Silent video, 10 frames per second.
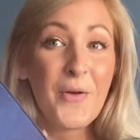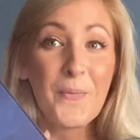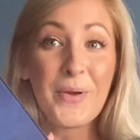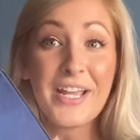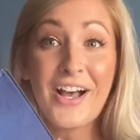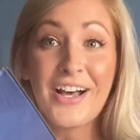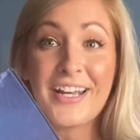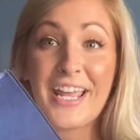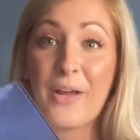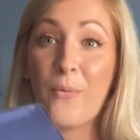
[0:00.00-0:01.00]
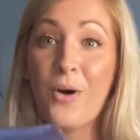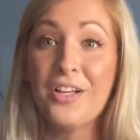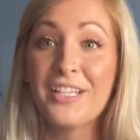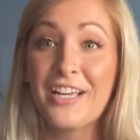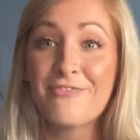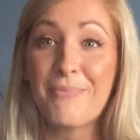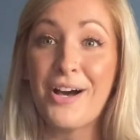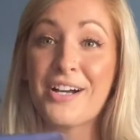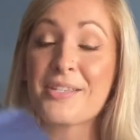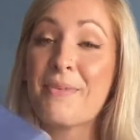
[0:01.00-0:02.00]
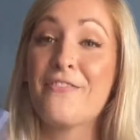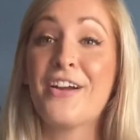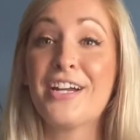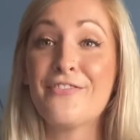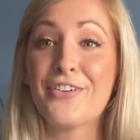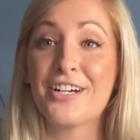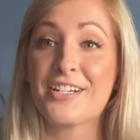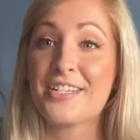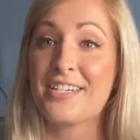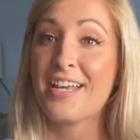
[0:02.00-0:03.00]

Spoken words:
we got a Walt Life box, my very first,